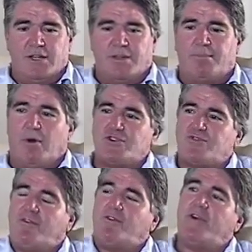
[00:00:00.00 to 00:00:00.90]
the boss
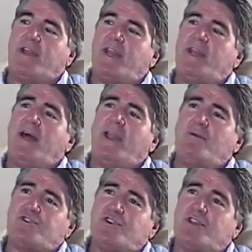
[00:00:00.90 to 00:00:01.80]
referee, and I
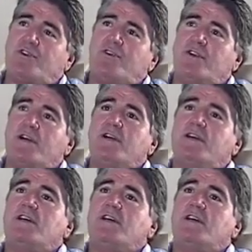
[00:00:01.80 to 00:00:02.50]
was stood in the corner,